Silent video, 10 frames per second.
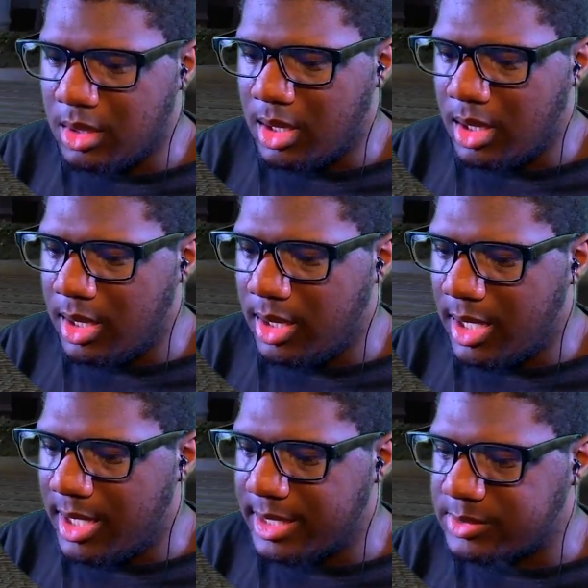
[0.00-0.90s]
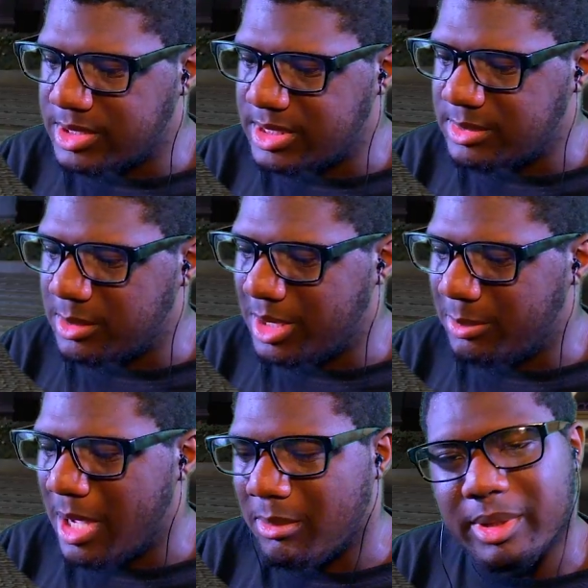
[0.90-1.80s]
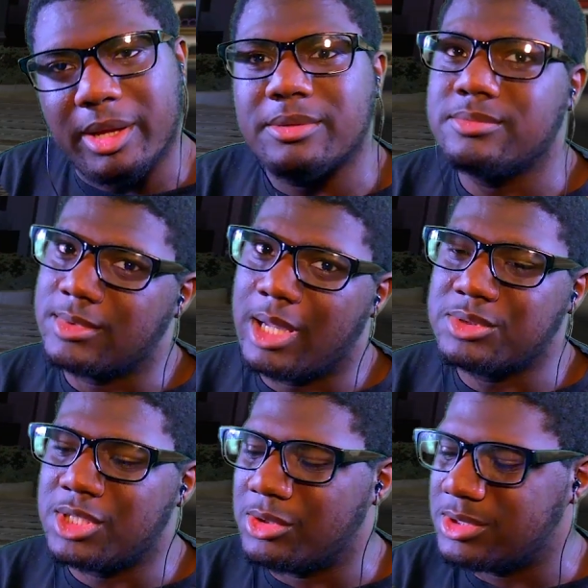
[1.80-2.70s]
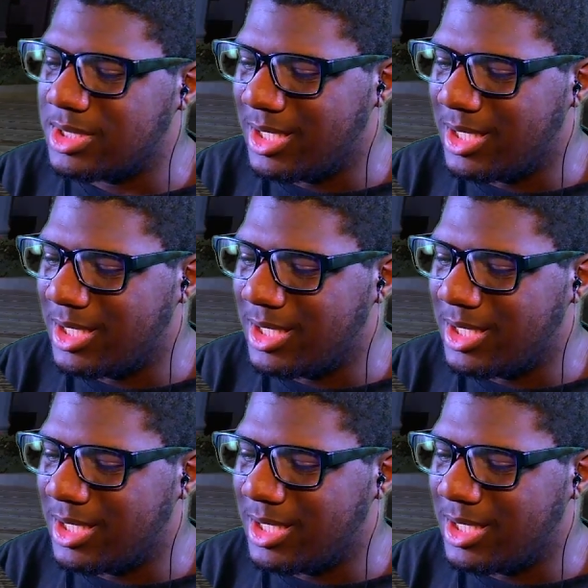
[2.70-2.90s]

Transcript: Hey guys, what seems to be the problem here? I was close.